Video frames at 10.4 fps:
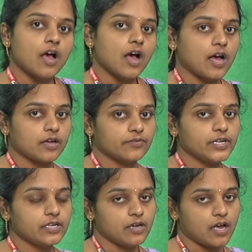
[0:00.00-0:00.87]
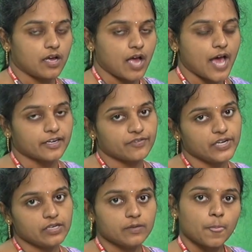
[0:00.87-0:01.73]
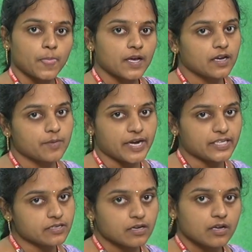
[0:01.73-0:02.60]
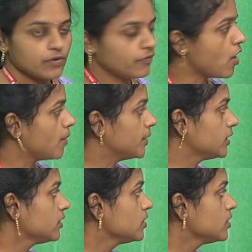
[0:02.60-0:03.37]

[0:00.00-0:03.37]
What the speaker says: arc will remains formed.